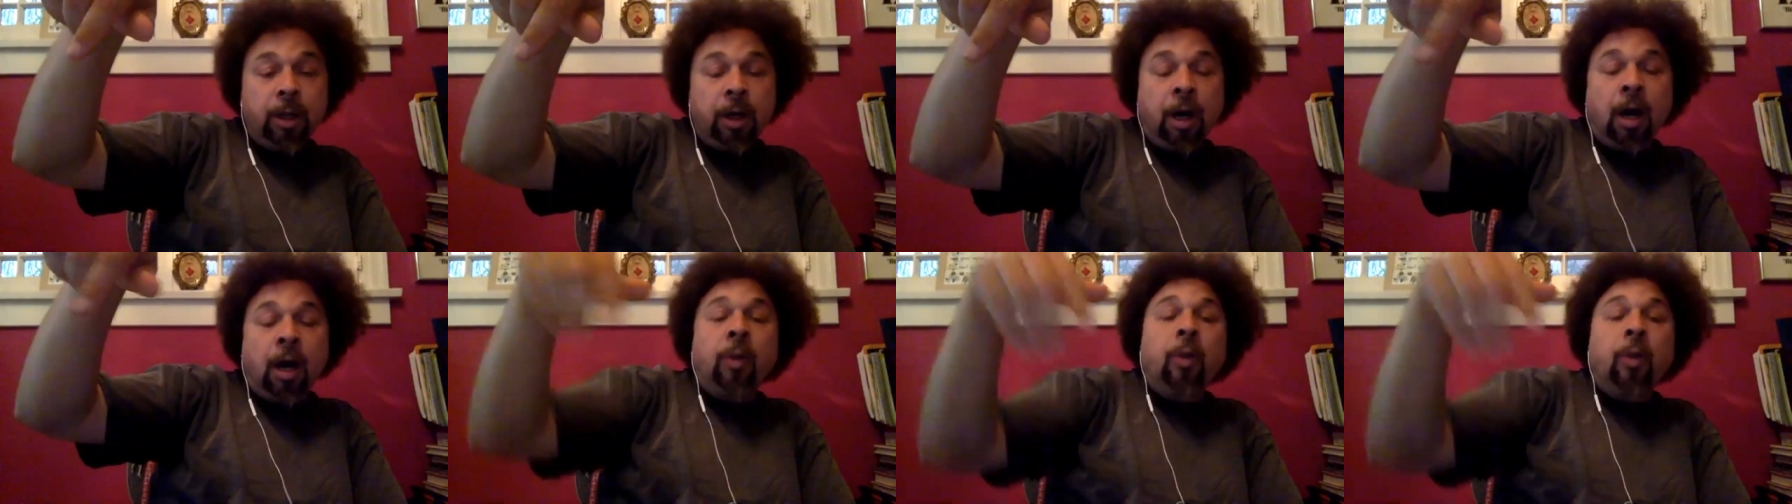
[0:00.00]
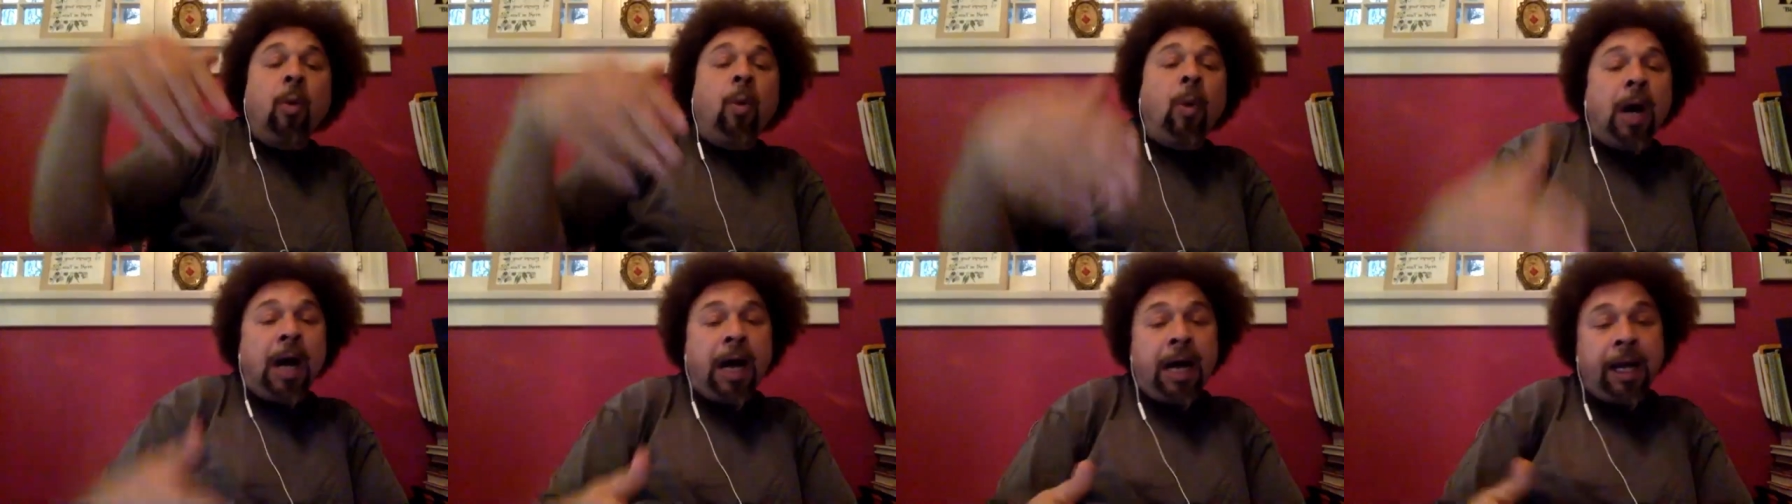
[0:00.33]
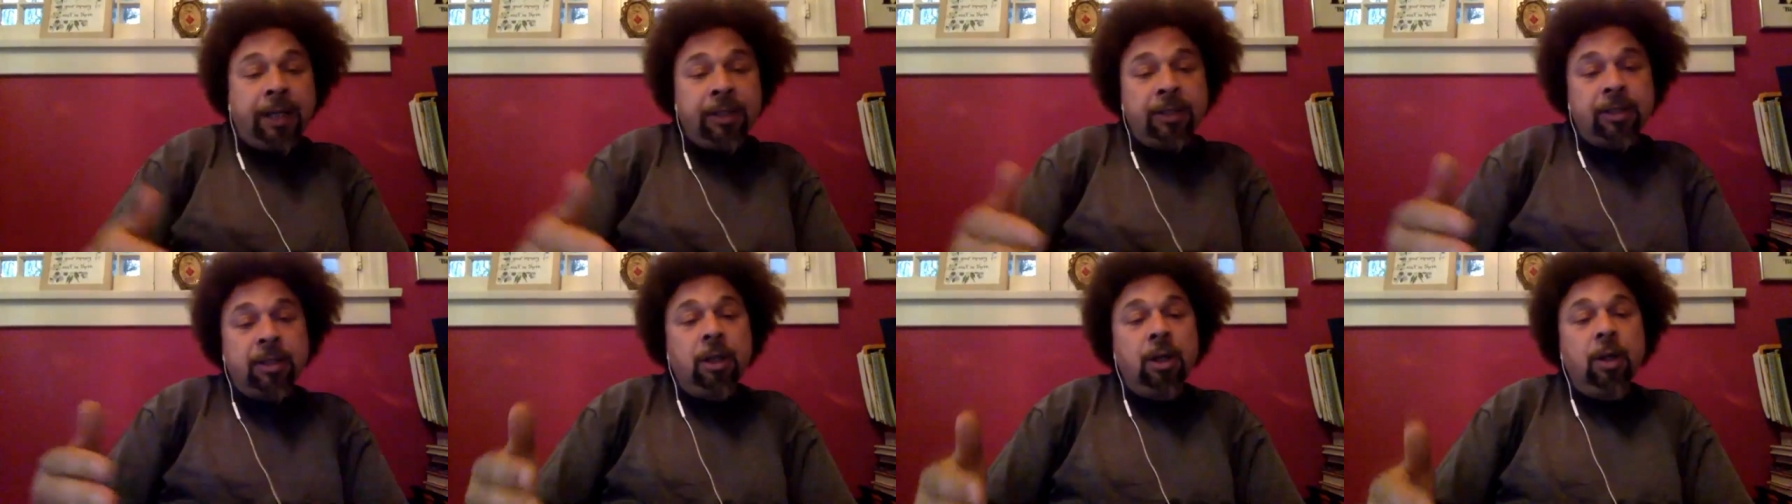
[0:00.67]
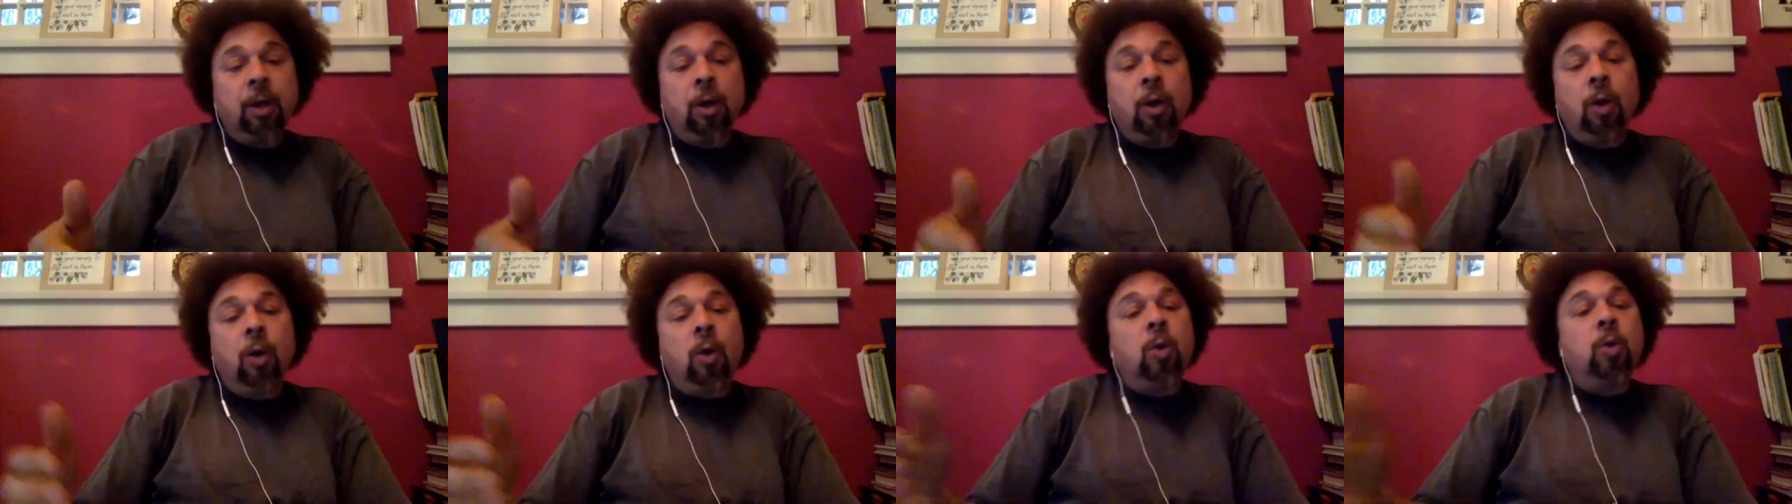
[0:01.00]
Otherwise,
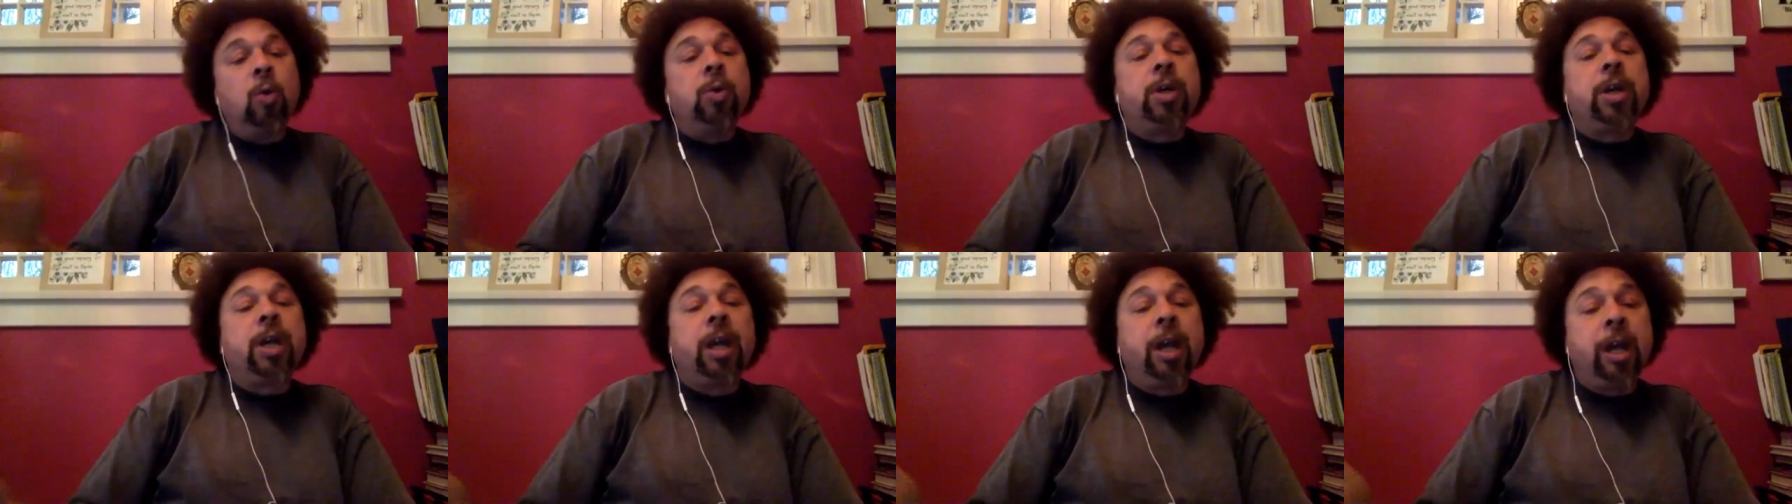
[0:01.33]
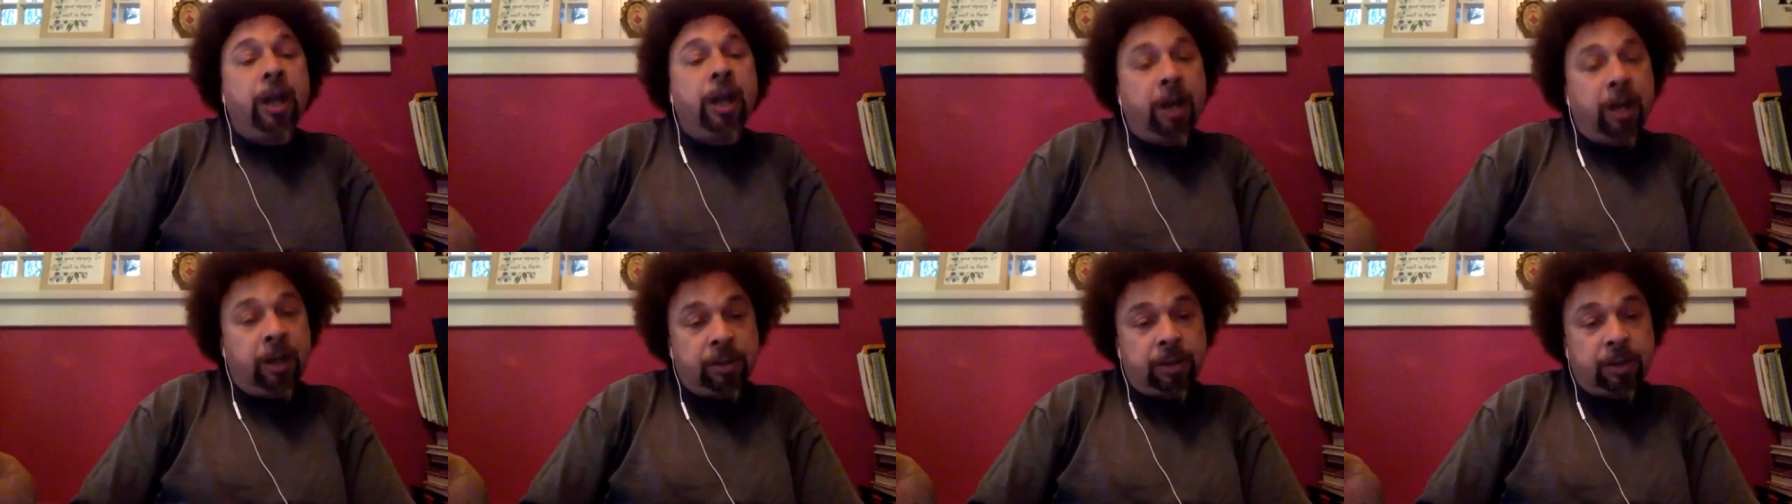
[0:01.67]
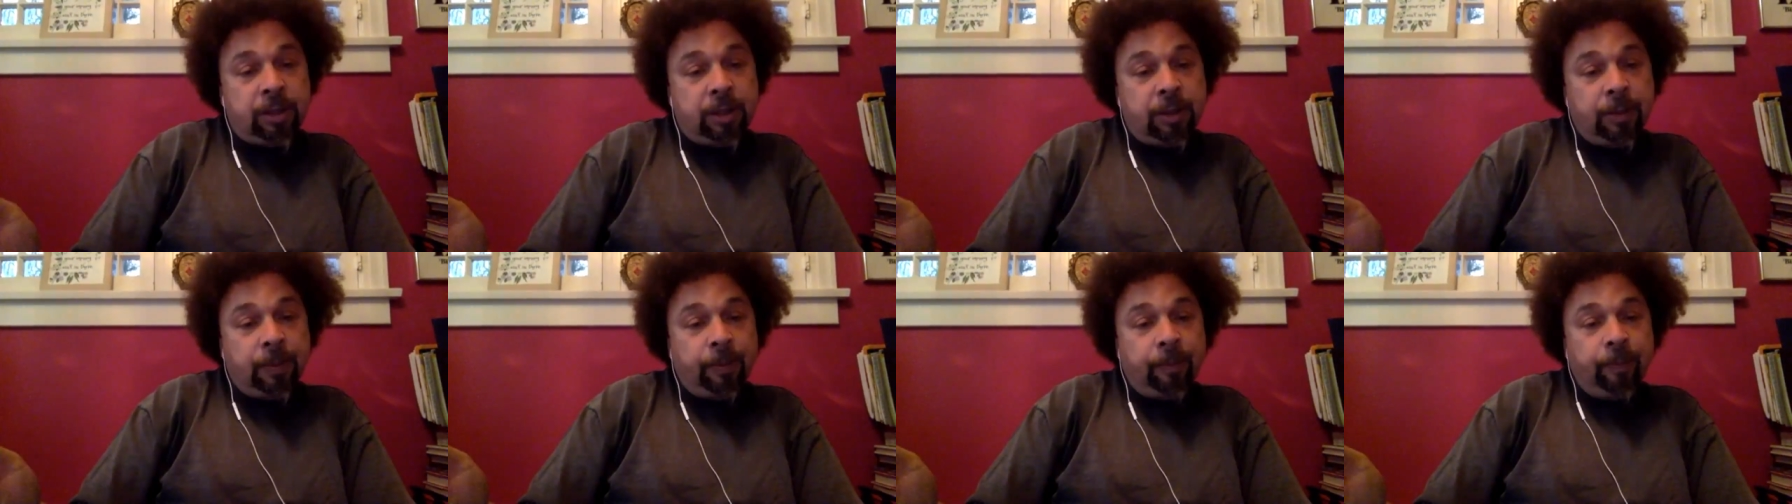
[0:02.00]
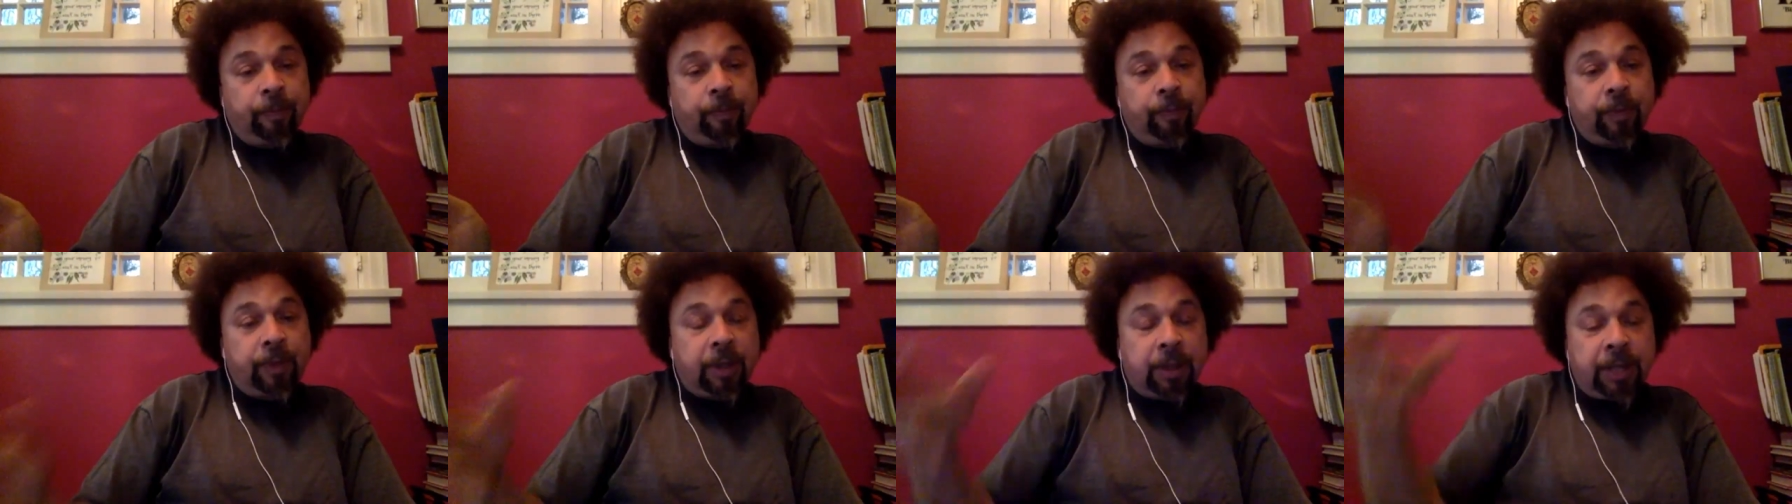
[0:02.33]
who cares
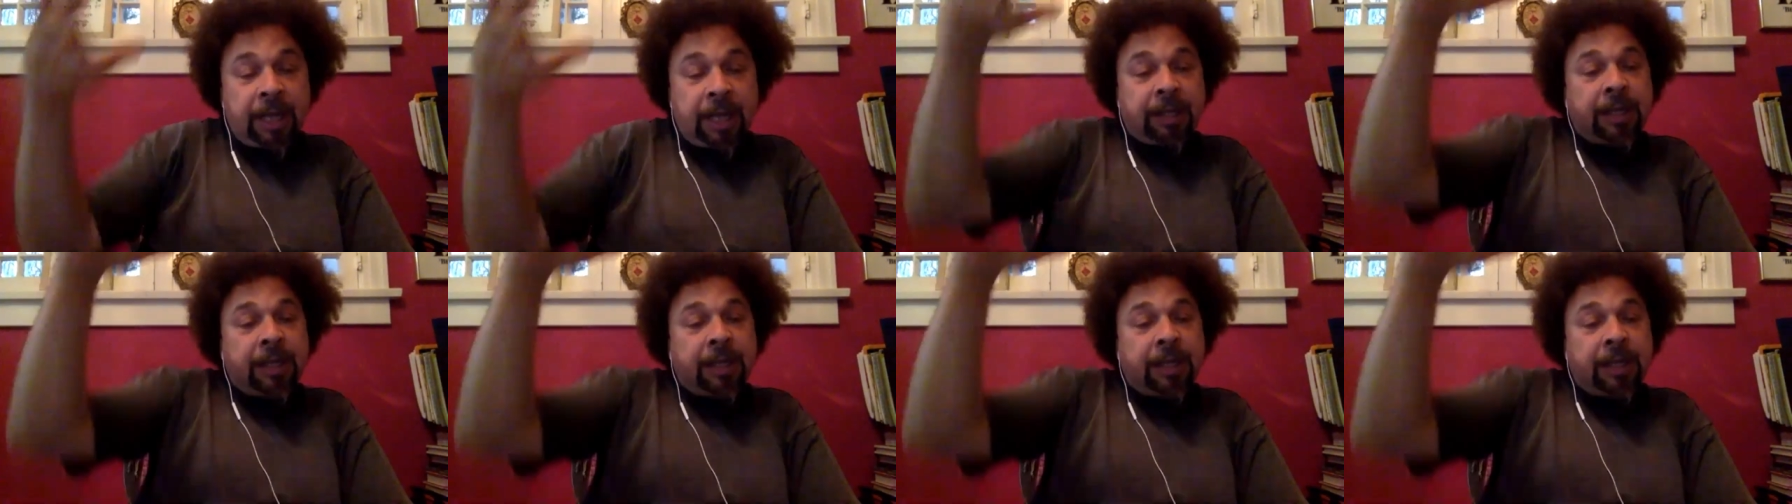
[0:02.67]
that